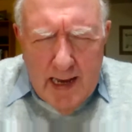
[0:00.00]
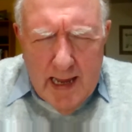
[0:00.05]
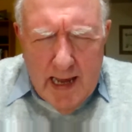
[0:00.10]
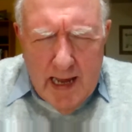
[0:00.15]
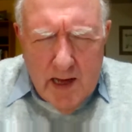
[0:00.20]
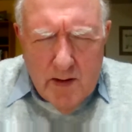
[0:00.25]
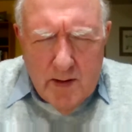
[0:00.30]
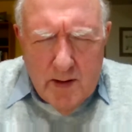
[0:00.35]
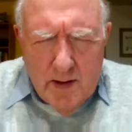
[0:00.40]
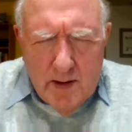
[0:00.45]

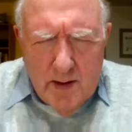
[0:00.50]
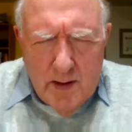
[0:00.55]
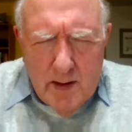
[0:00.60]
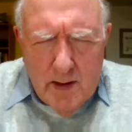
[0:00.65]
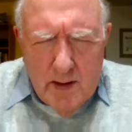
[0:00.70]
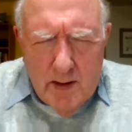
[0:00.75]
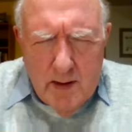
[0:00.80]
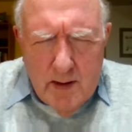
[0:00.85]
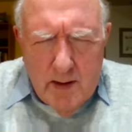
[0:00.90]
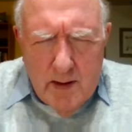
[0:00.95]
now
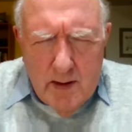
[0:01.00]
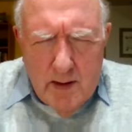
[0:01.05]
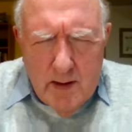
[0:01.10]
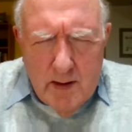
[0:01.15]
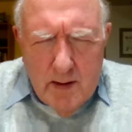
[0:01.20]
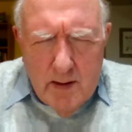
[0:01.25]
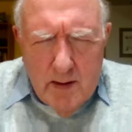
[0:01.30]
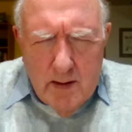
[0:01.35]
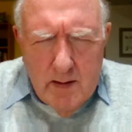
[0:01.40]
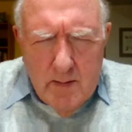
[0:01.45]

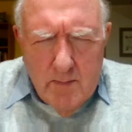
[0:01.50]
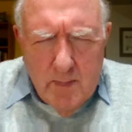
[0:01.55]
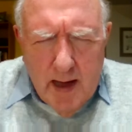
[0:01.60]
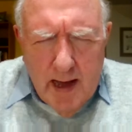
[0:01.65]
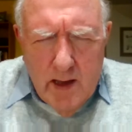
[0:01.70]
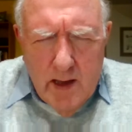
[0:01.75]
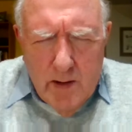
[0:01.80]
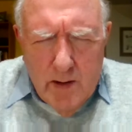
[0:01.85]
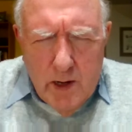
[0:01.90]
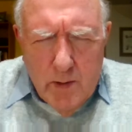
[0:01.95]

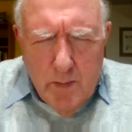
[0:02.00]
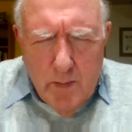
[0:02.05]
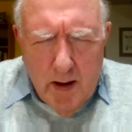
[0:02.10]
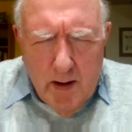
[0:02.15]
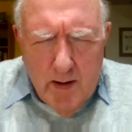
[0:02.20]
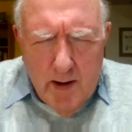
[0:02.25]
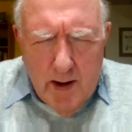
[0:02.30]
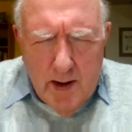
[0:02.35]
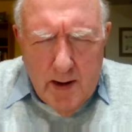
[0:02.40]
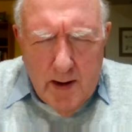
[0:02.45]
by your
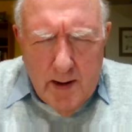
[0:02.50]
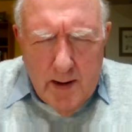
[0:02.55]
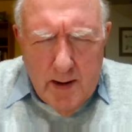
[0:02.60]
Spirit